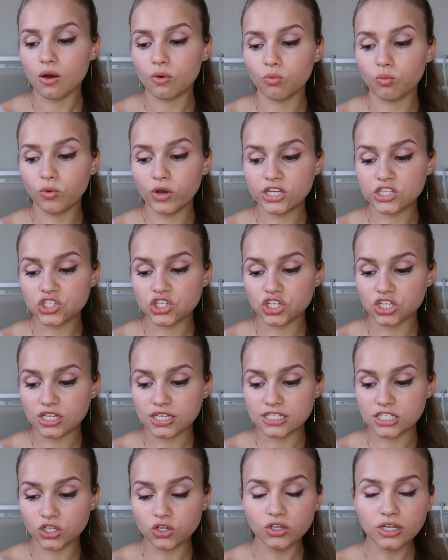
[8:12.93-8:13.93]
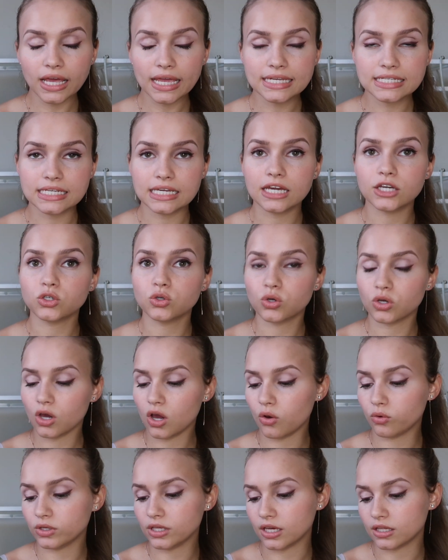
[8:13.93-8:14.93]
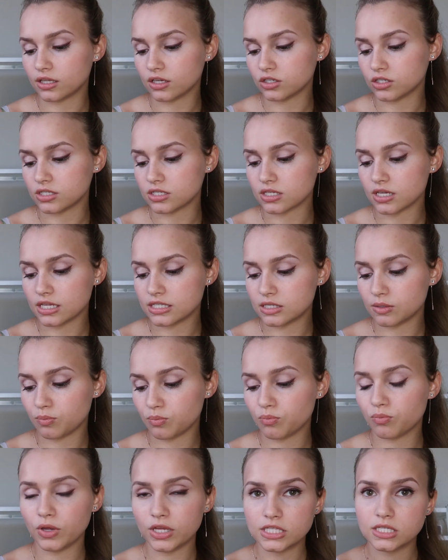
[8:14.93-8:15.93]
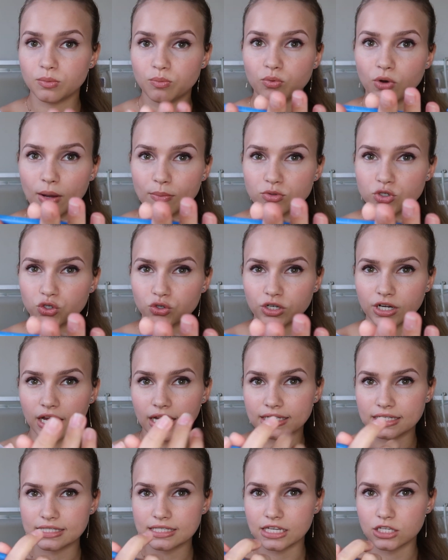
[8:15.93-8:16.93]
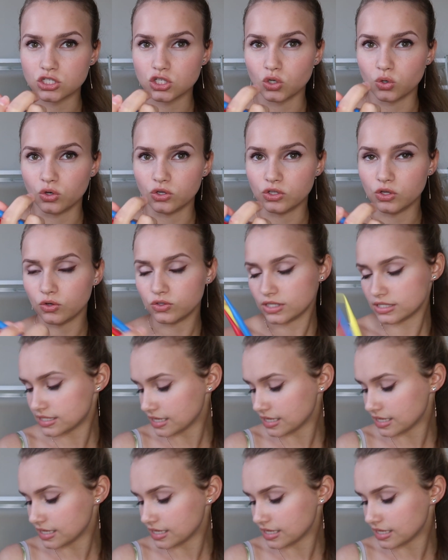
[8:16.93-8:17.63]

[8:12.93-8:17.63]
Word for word: which is a good idea. You, oh yeah, there it is. It's a it's a PrepSure guide. It says so on, on the